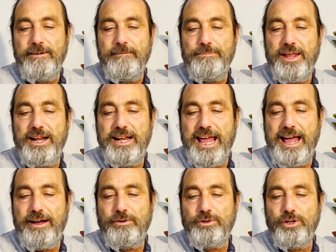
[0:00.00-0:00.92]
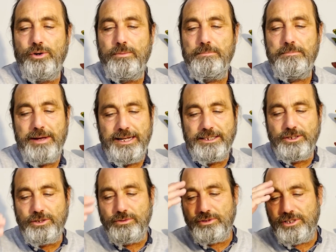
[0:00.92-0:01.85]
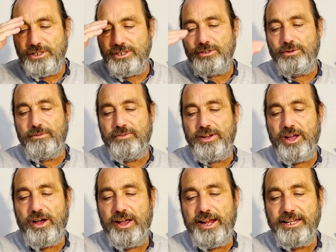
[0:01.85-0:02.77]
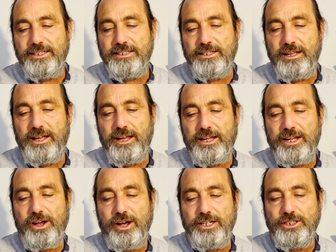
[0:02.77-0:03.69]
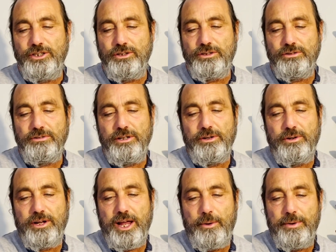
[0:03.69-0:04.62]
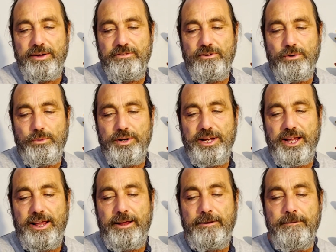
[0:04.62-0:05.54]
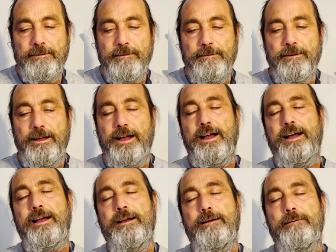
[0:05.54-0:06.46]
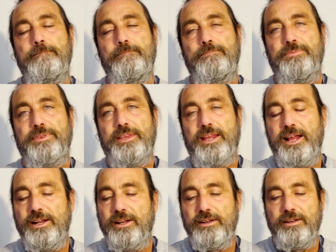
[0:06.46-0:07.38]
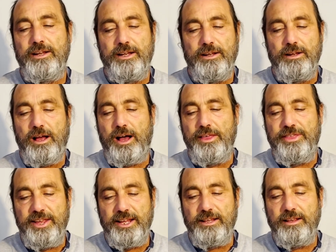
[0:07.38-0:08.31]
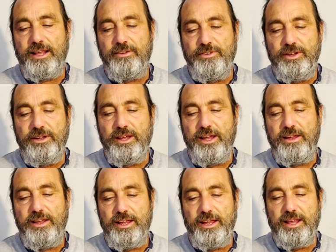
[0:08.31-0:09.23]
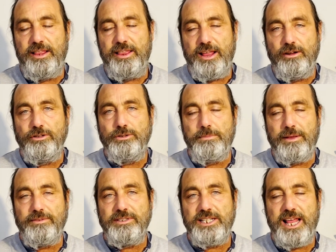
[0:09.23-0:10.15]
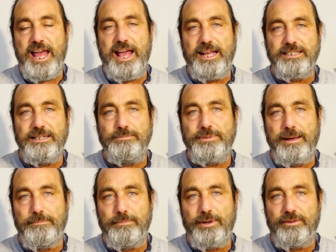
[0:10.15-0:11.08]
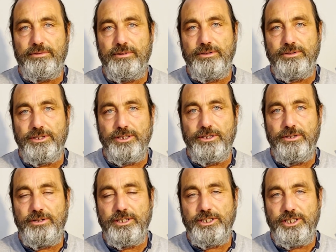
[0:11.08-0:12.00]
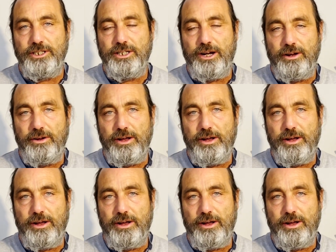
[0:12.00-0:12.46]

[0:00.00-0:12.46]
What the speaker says: allow your mental to sort of guide you through going forward here. And I think if you, those months there, September through to, you know,